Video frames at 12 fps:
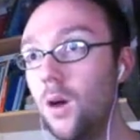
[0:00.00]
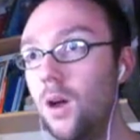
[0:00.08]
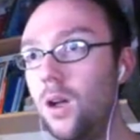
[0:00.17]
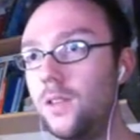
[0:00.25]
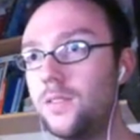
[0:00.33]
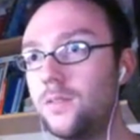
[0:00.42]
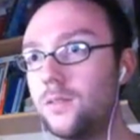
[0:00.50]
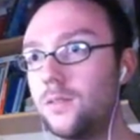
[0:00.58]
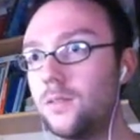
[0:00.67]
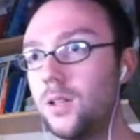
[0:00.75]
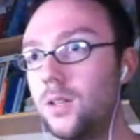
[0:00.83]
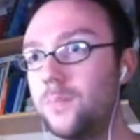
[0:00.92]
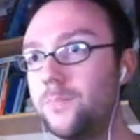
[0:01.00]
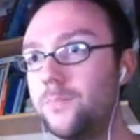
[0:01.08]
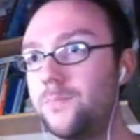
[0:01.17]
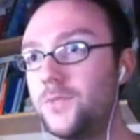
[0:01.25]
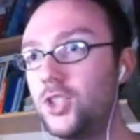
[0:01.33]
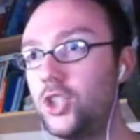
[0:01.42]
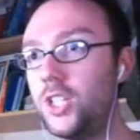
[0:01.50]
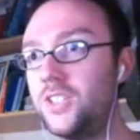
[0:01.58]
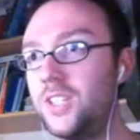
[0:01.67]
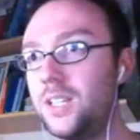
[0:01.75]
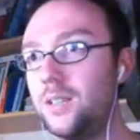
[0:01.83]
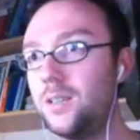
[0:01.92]
What the
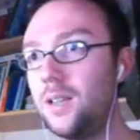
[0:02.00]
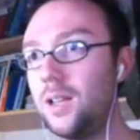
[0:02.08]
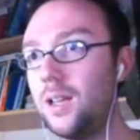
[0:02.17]
shitting...